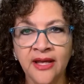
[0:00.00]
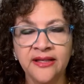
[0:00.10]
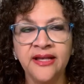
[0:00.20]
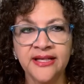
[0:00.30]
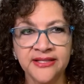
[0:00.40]

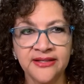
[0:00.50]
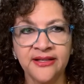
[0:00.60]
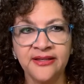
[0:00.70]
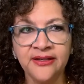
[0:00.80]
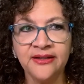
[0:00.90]
Yes, I
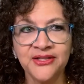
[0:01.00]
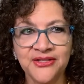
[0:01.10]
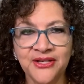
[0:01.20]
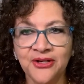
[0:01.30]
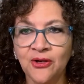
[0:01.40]
think it's
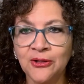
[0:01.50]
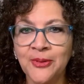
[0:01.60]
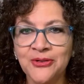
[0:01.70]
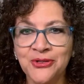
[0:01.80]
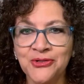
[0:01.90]
all
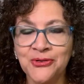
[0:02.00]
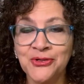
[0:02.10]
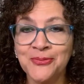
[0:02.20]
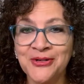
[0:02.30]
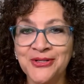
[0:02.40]
about user
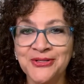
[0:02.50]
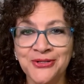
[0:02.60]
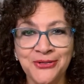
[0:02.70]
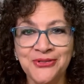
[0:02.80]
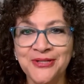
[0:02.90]
experience, and
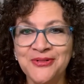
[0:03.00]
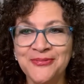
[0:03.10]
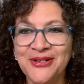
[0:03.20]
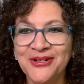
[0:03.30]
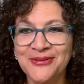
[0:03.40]
you seem to
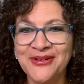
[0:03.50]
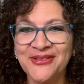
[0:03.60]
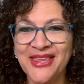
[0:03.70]
be all about